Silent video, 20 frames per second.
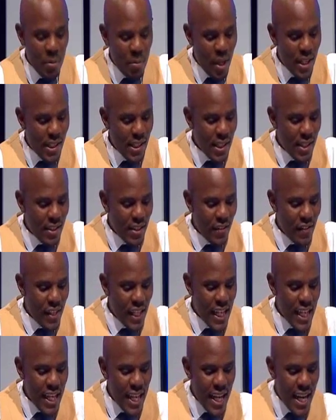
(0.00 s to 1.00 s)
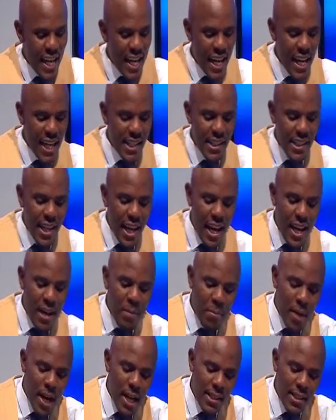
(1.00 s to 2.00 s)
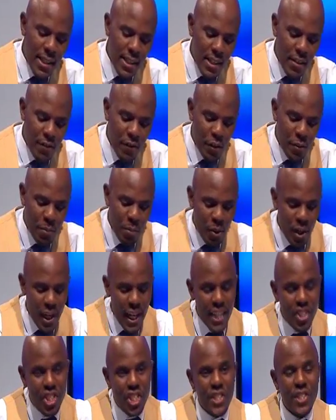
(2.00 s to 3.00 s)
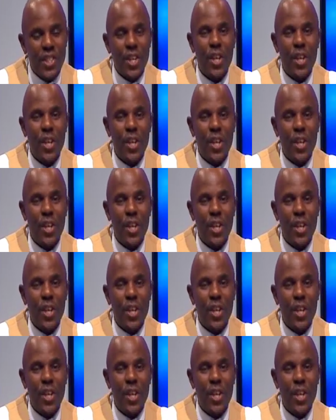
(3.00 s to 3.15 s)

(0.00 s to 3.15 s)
President of the SA Masters and Football Legends